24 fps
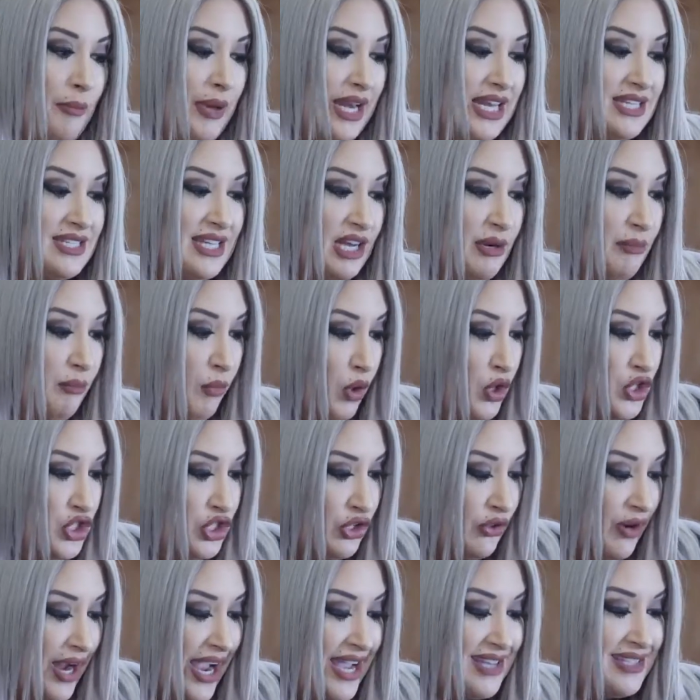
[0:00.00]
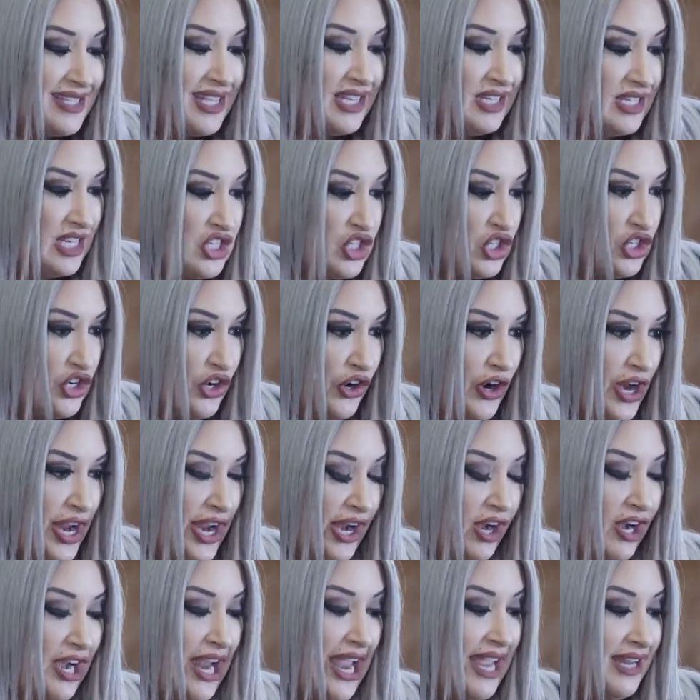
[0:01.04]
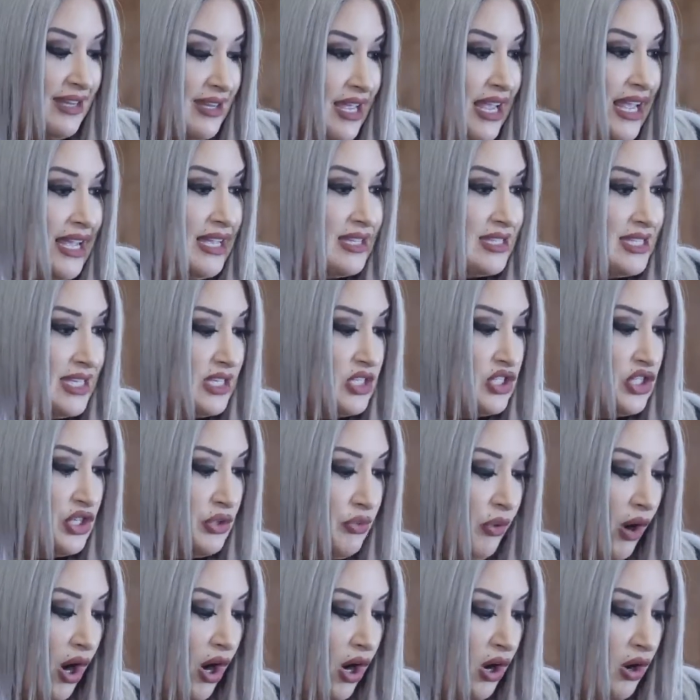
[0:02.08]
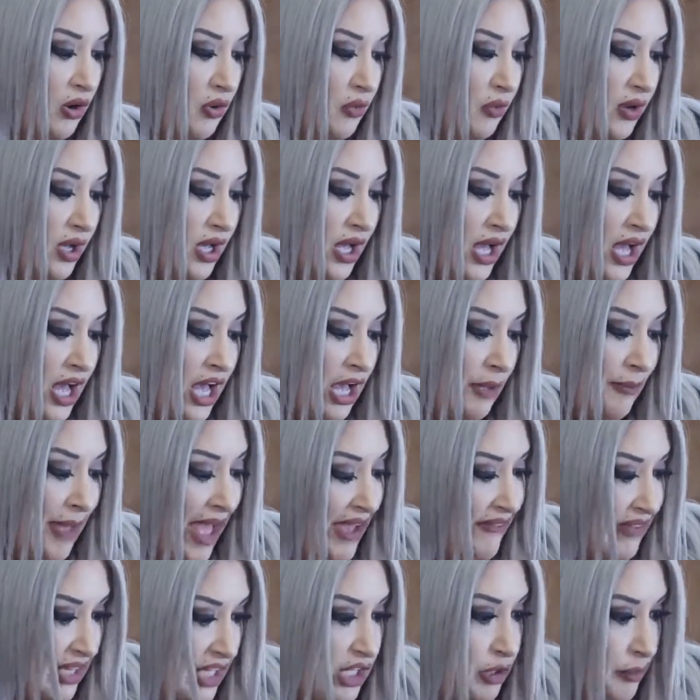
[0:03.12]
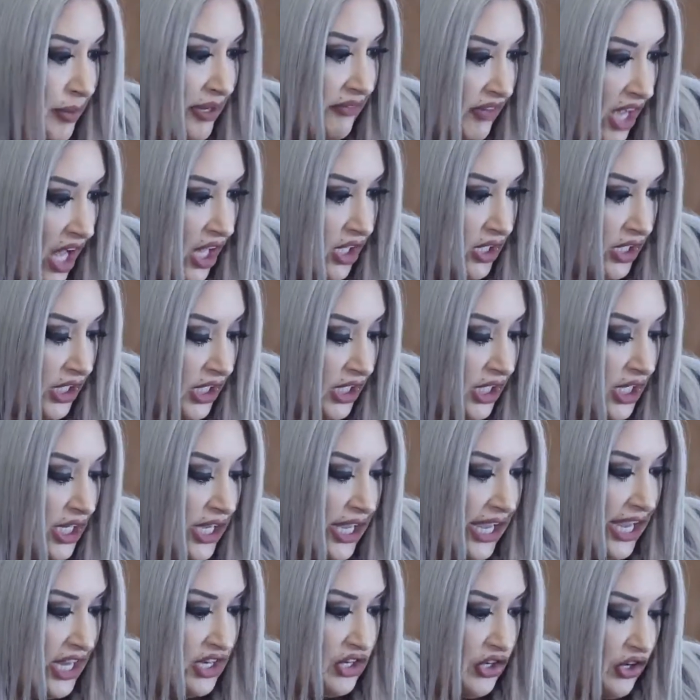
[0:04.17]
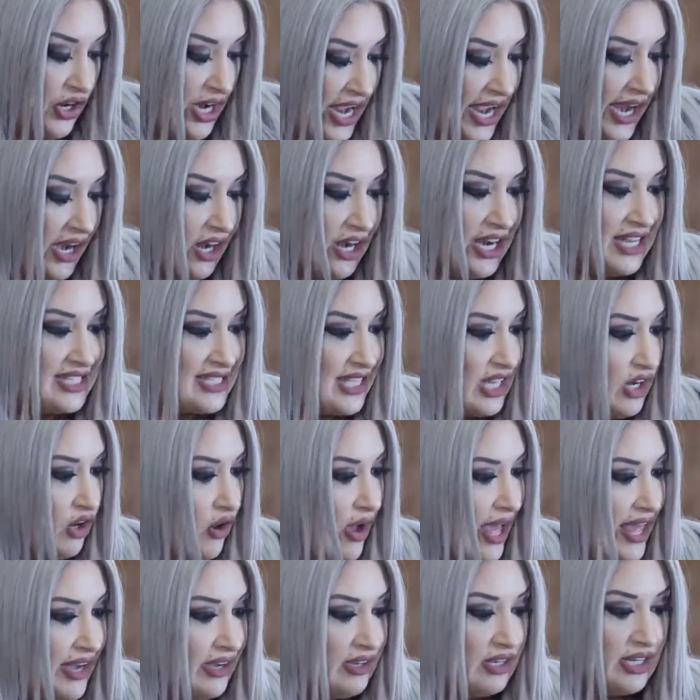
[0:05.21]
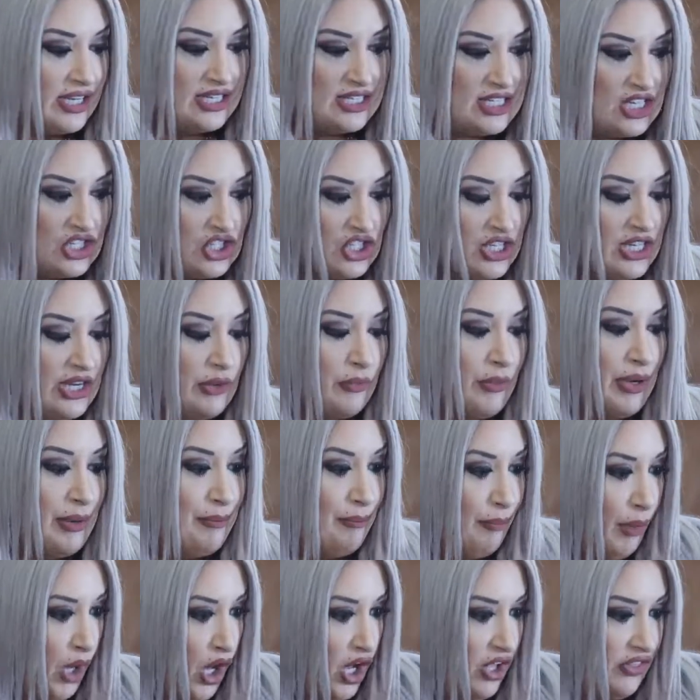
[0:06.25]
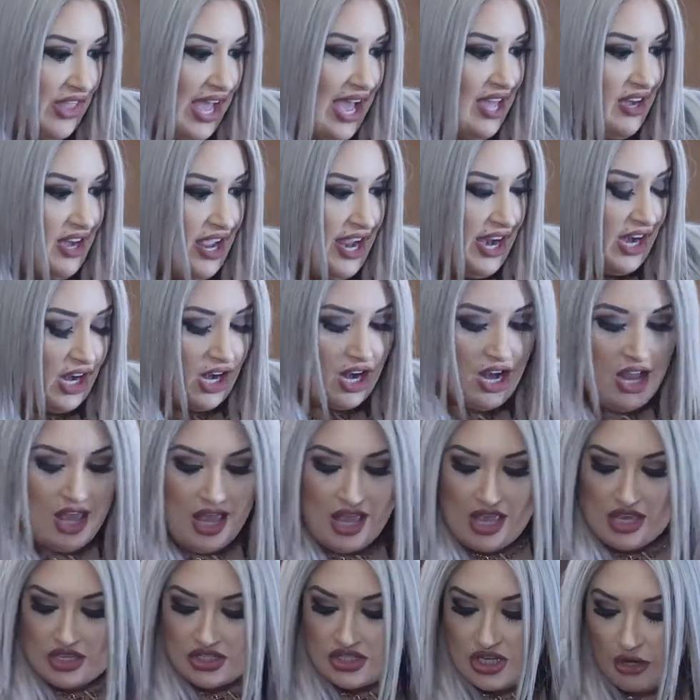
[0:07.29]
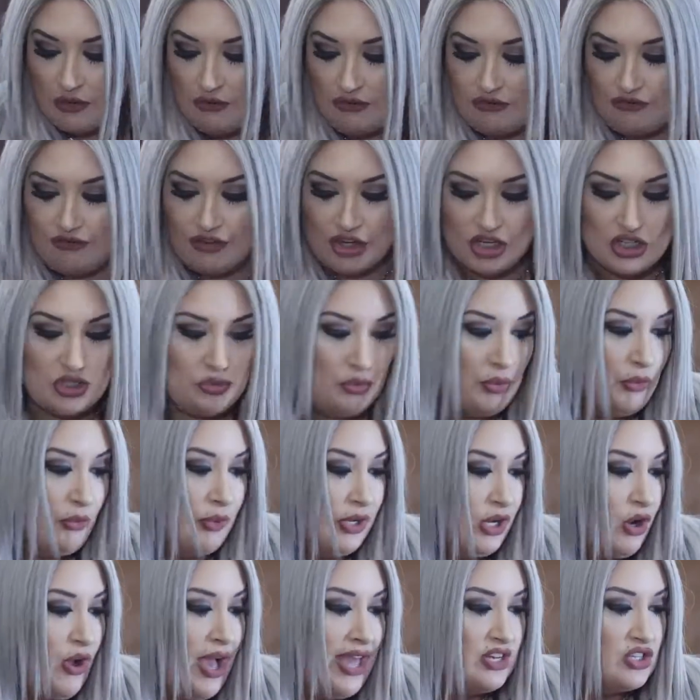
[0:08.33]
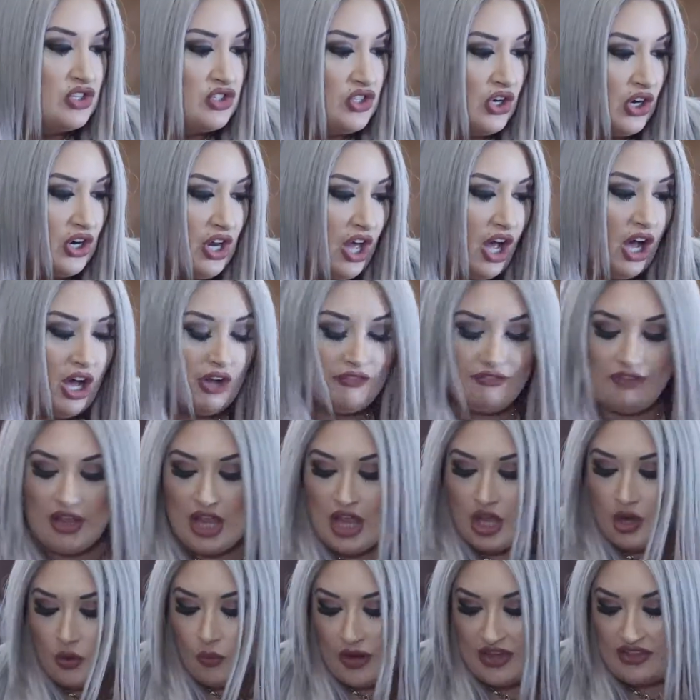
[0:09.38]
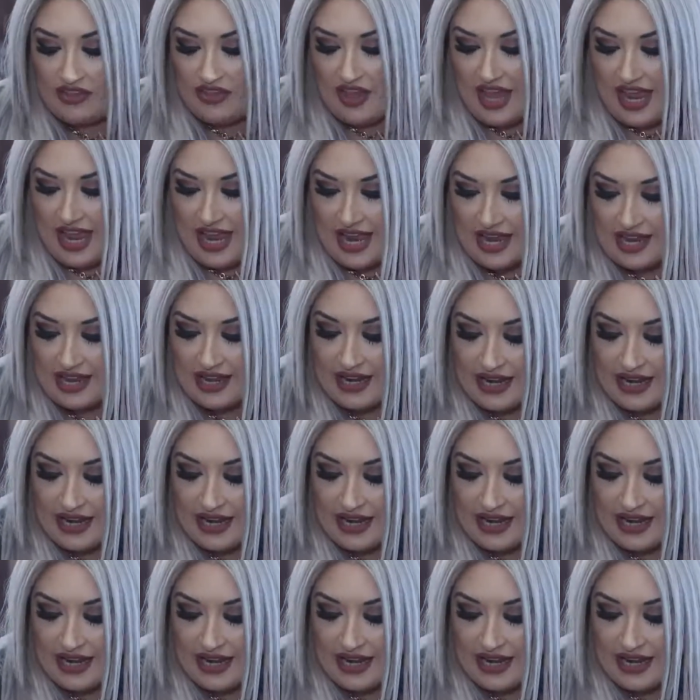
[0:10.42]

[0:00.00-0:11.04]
but it's gonna moisturize, condition your hair, and since you all have a little bit of color in your hair, it's gonna go ahead and condition and rebond that hair. So first, we wanna go ahead and start off with a